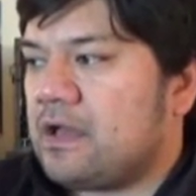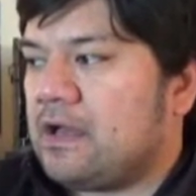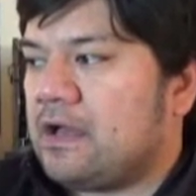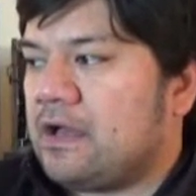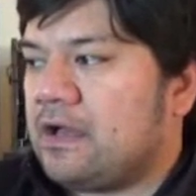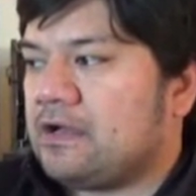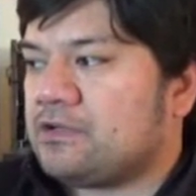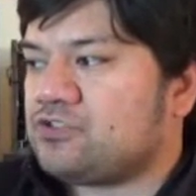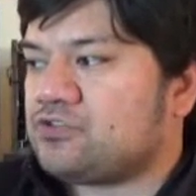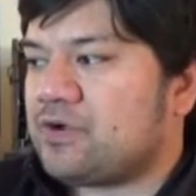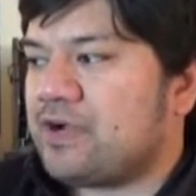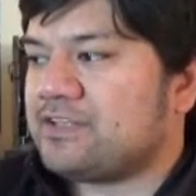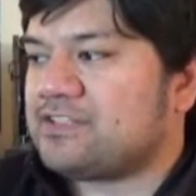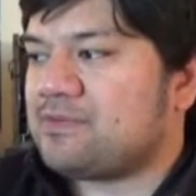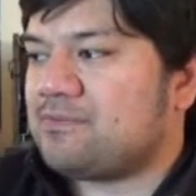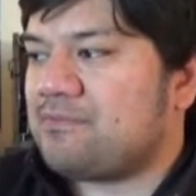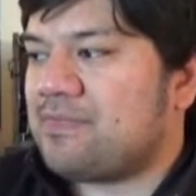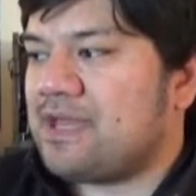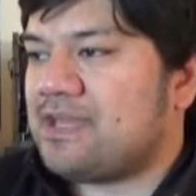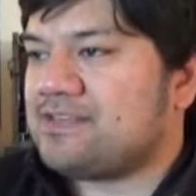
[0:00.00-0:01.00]
uh, trying
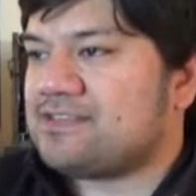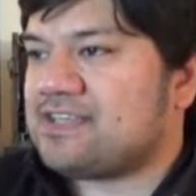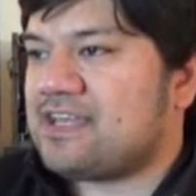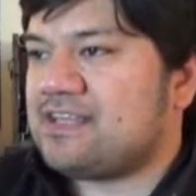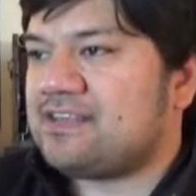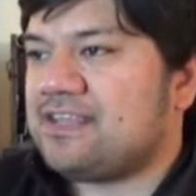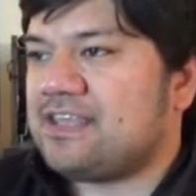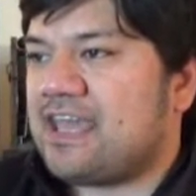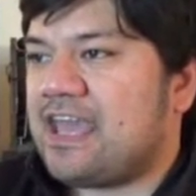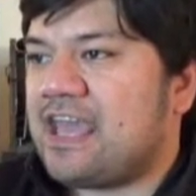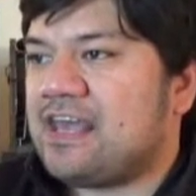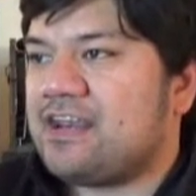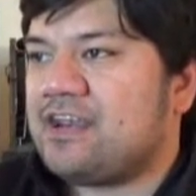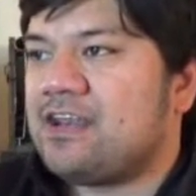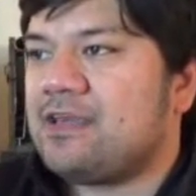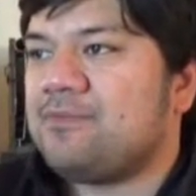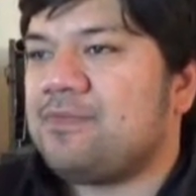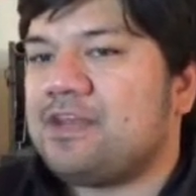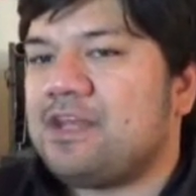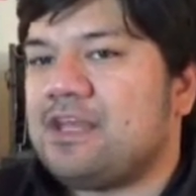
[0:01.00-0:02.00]
to maintain the
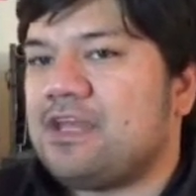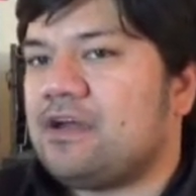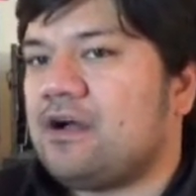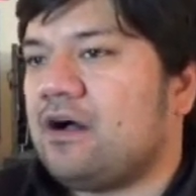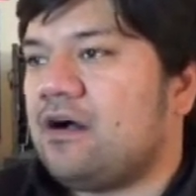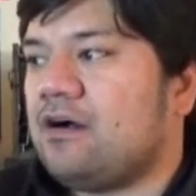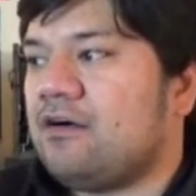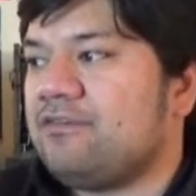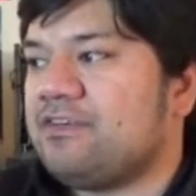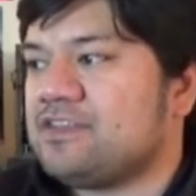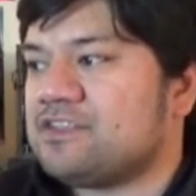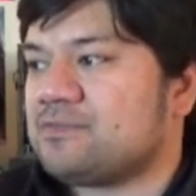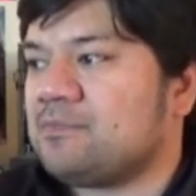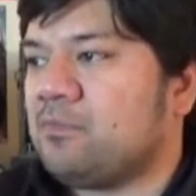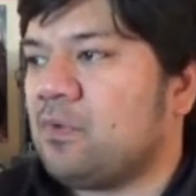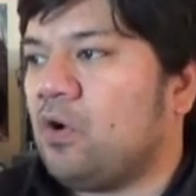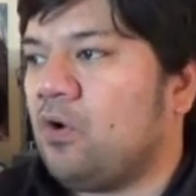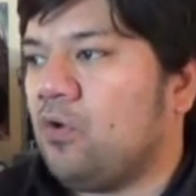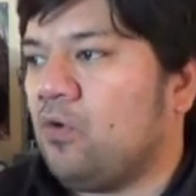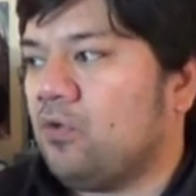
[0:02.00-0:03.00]
anonymity of his
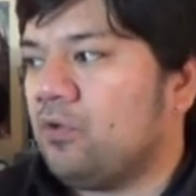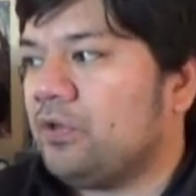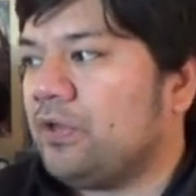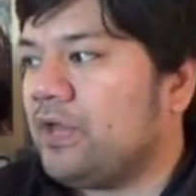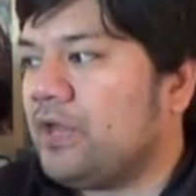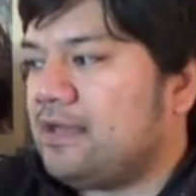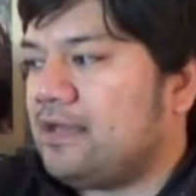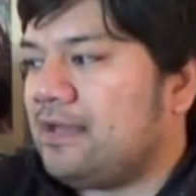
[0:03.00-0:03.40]
mole,